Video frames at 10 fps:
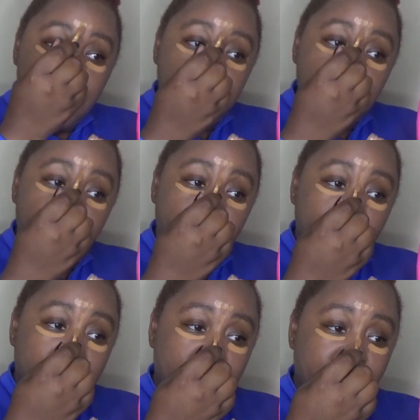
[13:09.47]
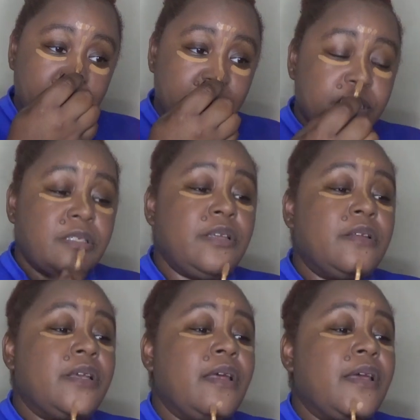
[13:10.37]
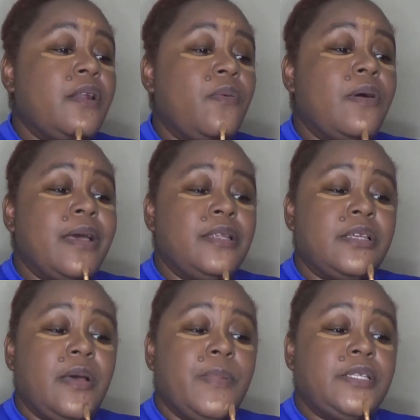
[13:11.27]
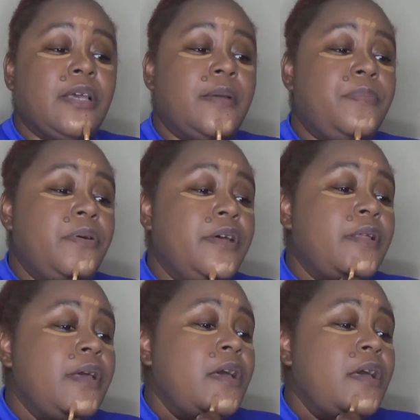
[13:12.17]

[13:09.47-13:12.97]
It is a full coverage concealer. Kind of got to watch how much I put.